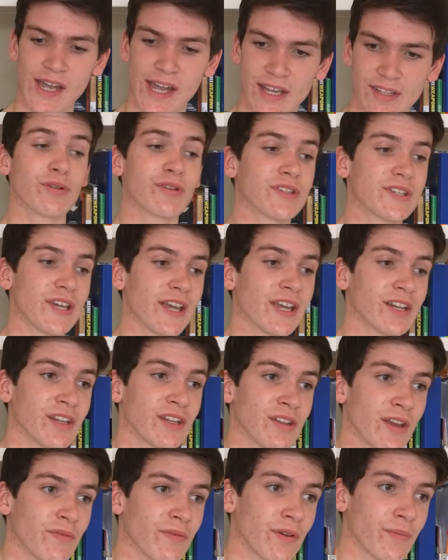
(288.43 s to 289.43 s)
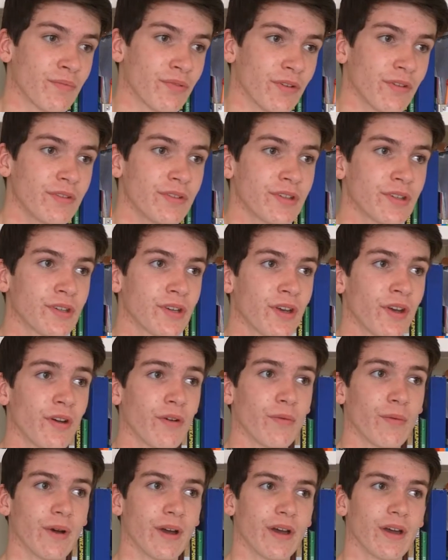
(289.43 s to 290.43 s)
It could have taken another approach
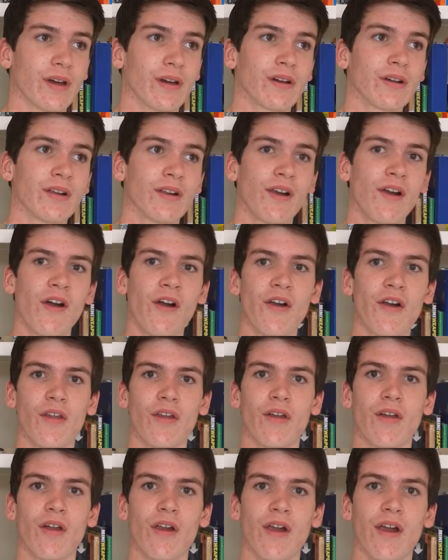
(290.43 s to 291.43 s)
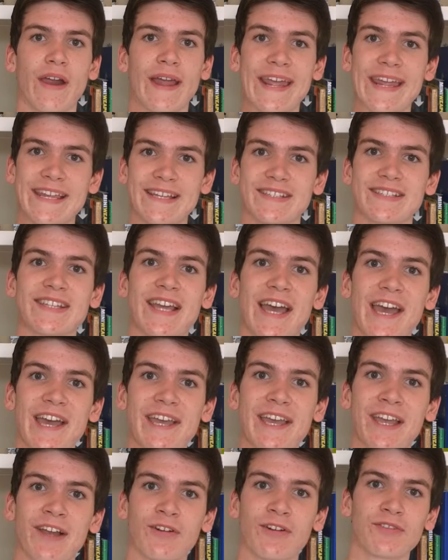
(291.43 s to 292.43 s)
where he's
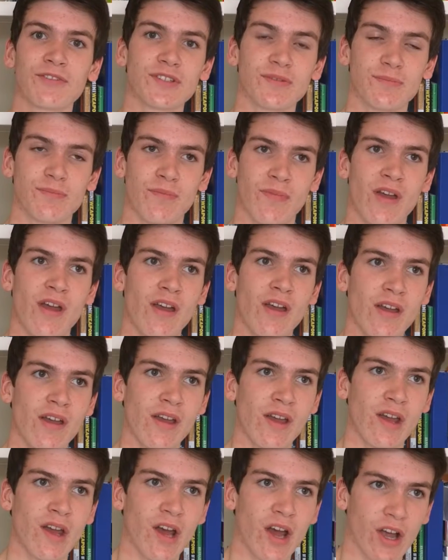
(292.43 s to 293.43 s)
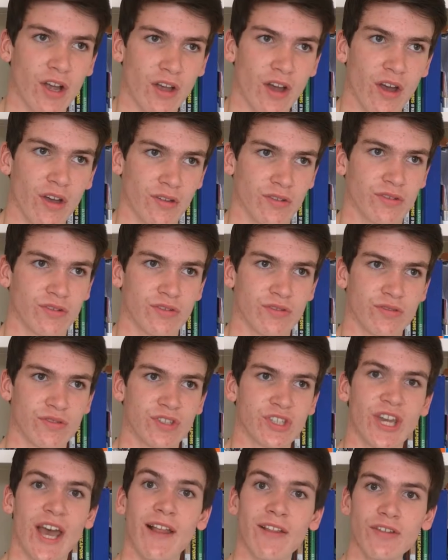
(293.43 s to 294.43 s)
taking on a
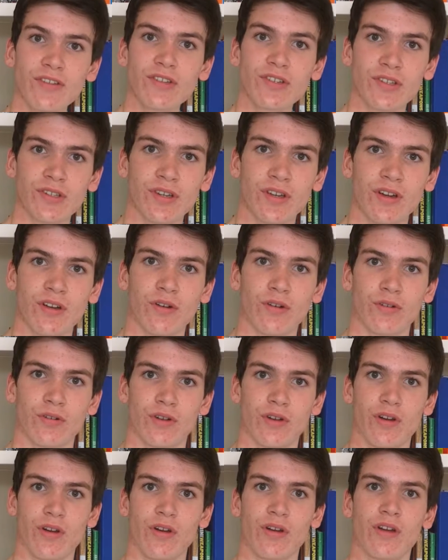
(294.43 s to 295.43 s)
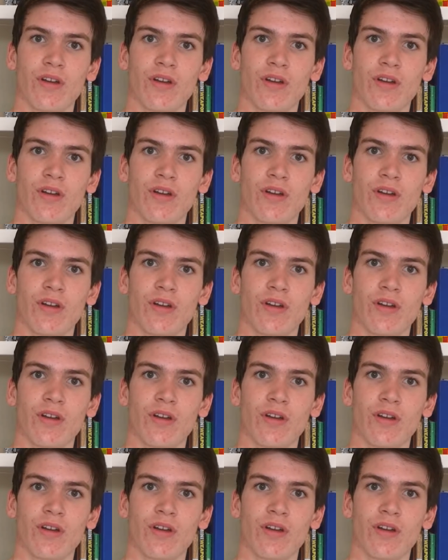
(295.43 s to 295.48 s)
challenge or a